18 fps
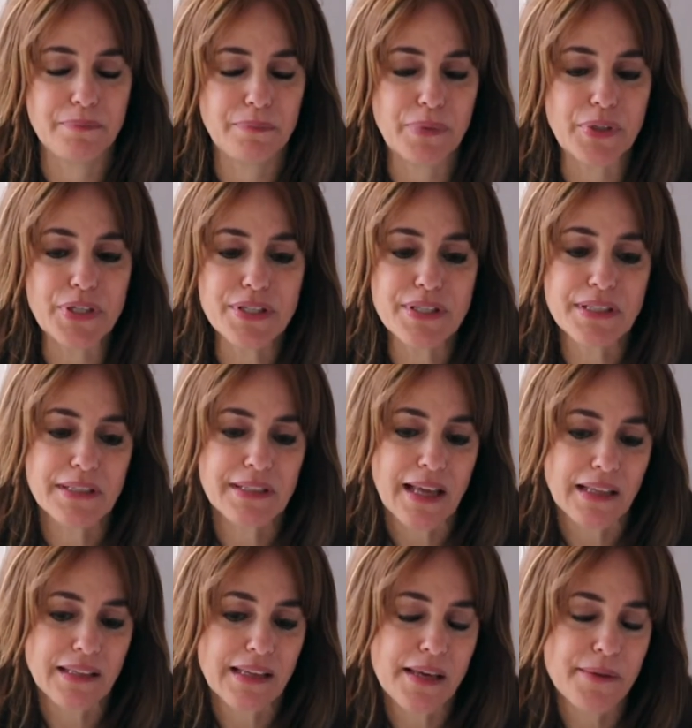person
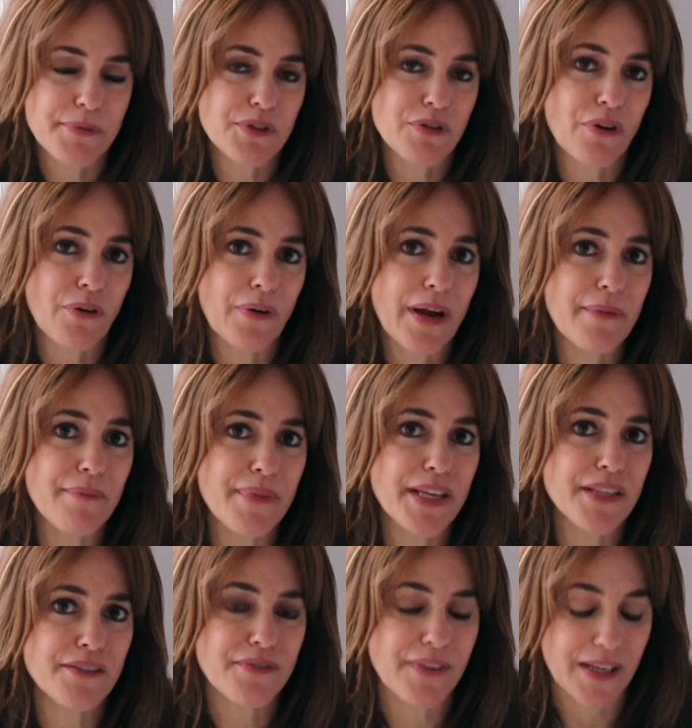that keeps Torah and
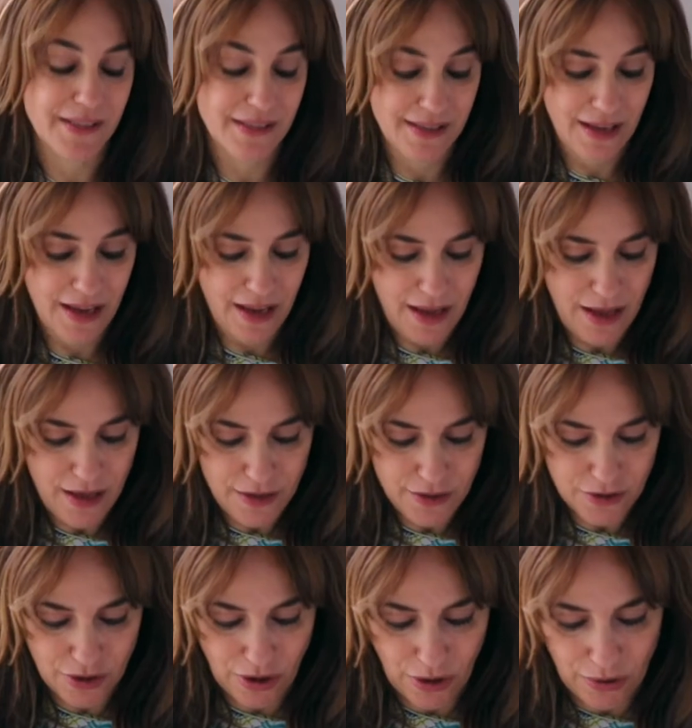mitzvahs.
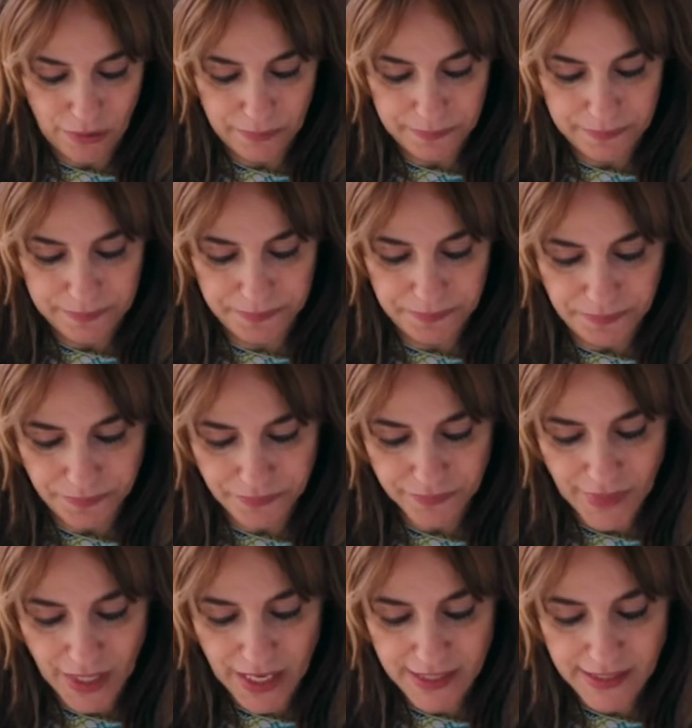So
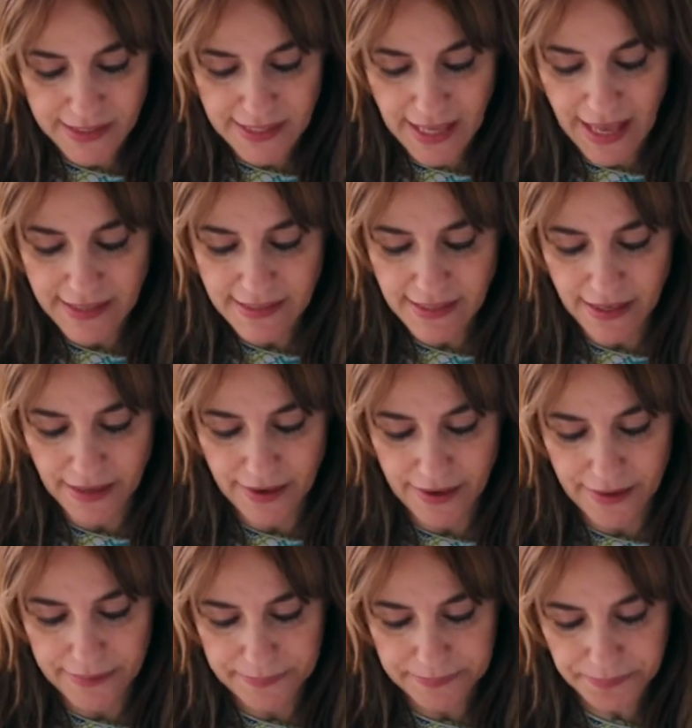he says
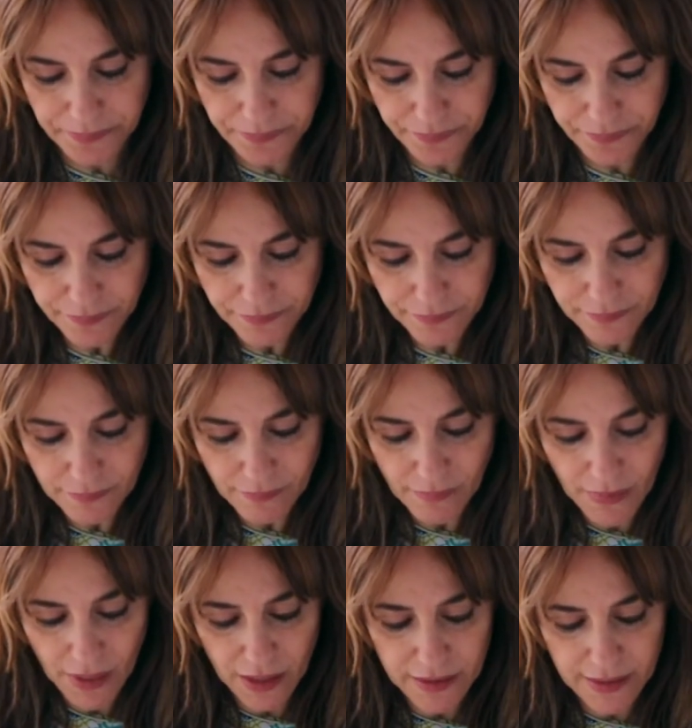here
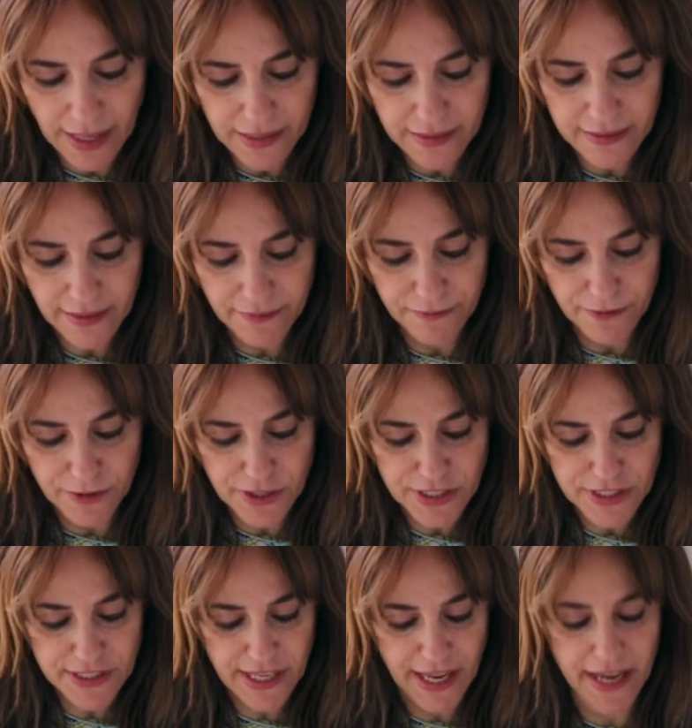that the
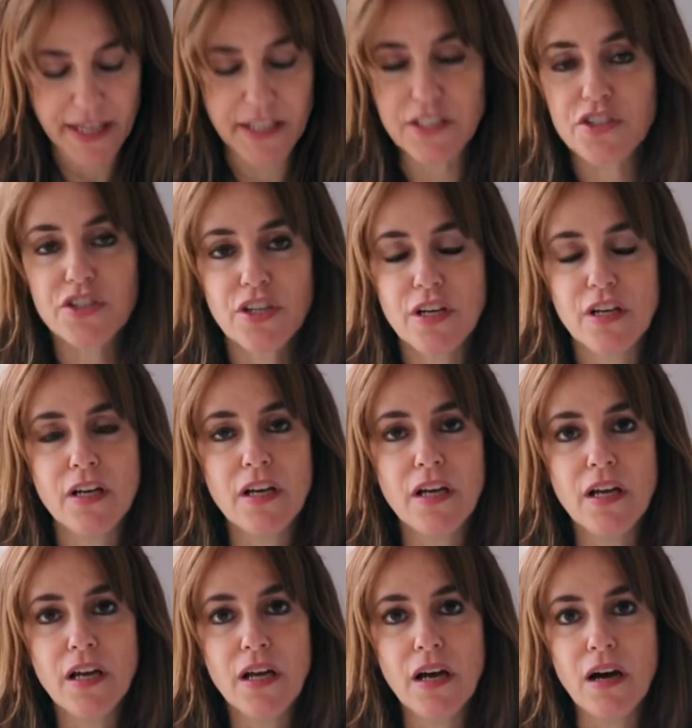first stage
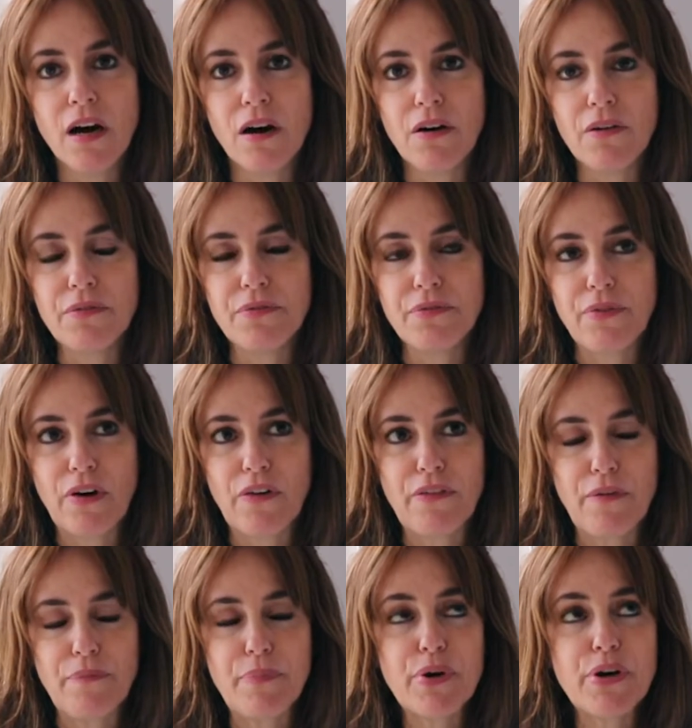of
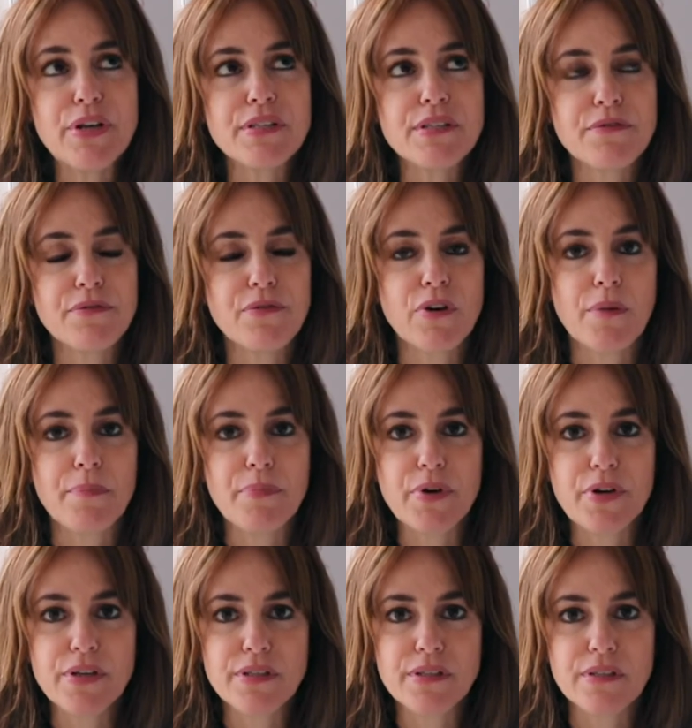a person, for a
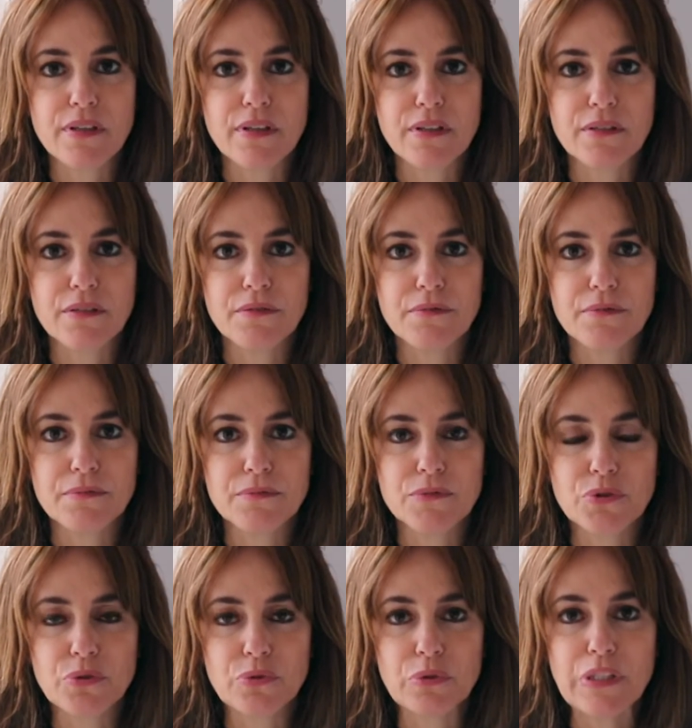person
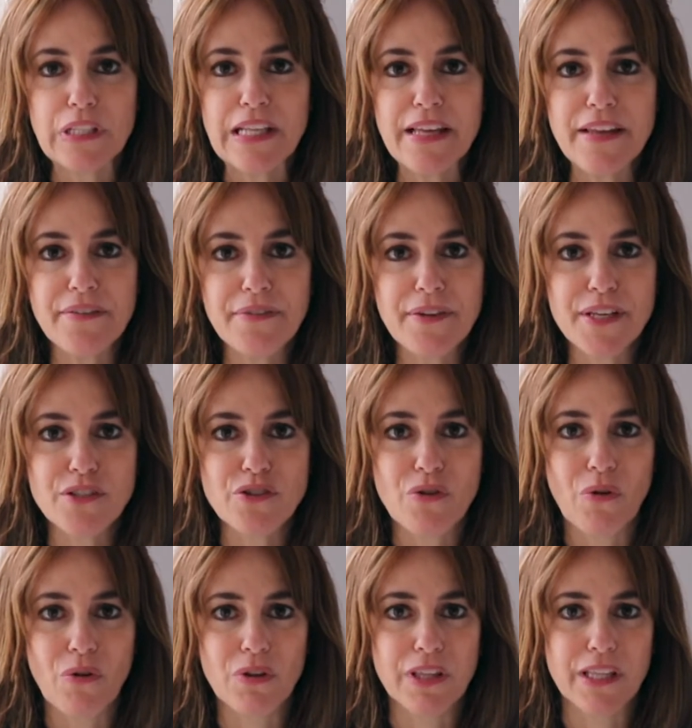to live his
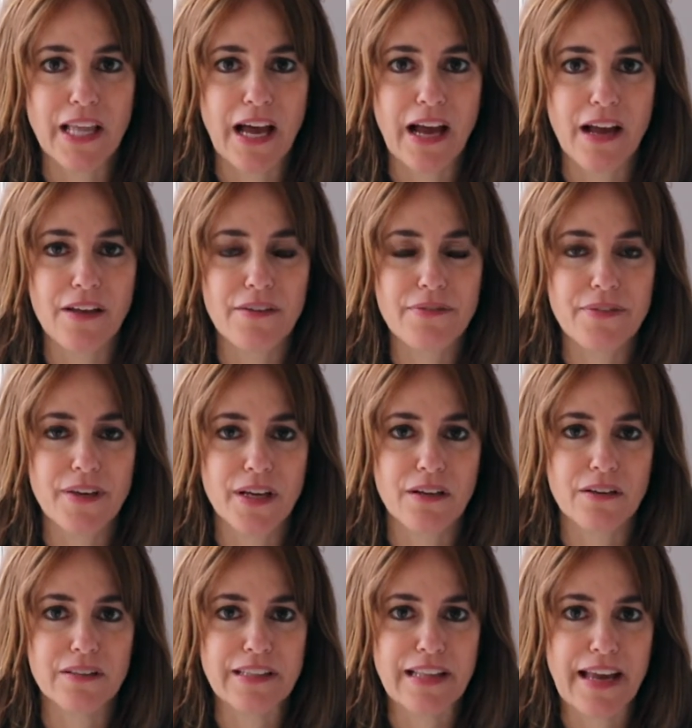old life
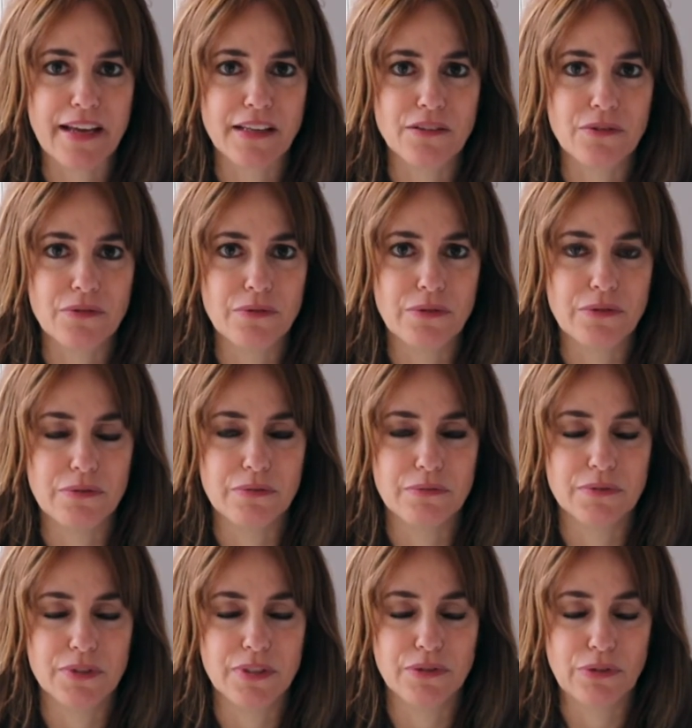and connect
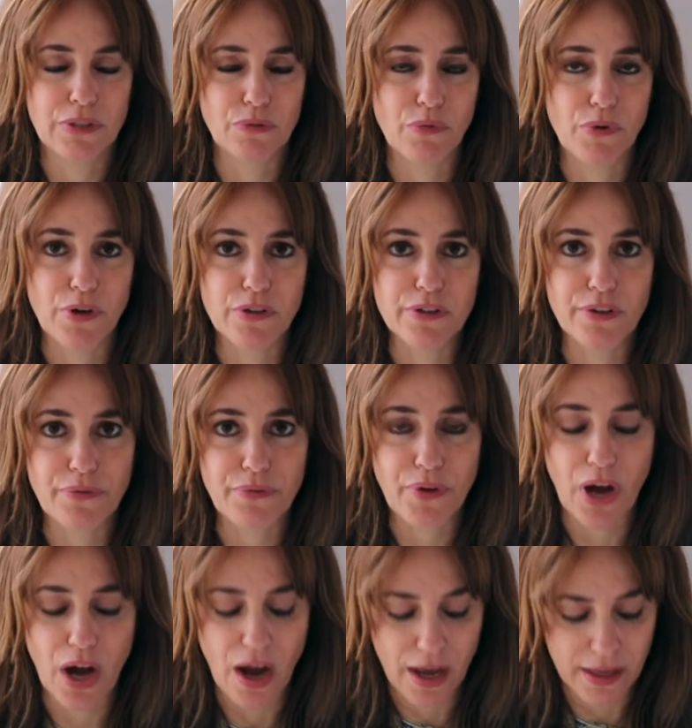to the world
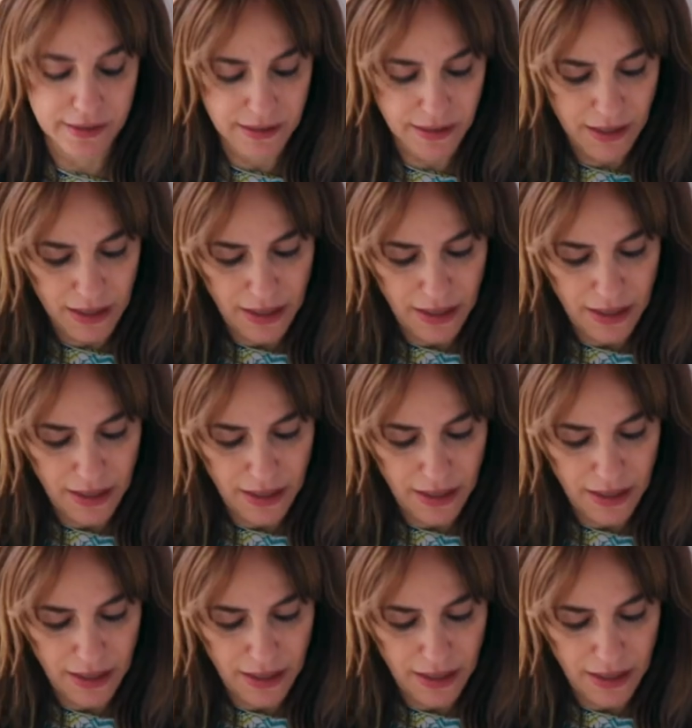of God,